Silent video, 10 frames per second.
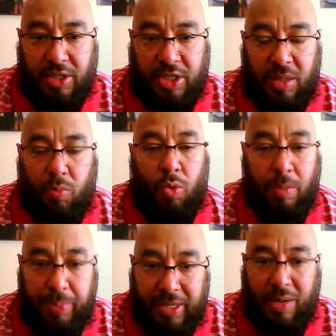fellowship.
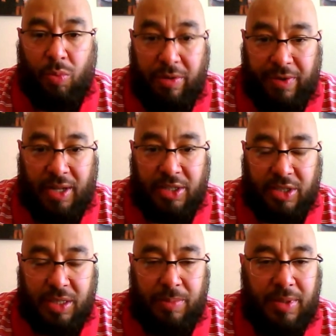1 p.m. we
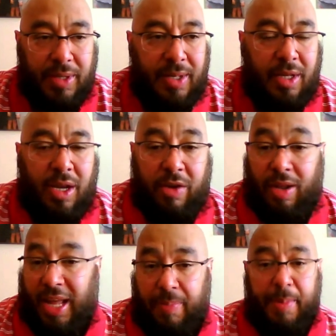fellowship. There
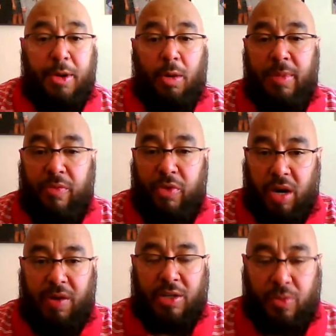are a lot of people know me from
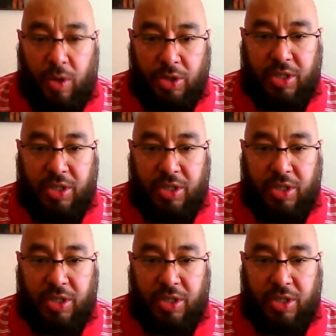Recovery Gospel.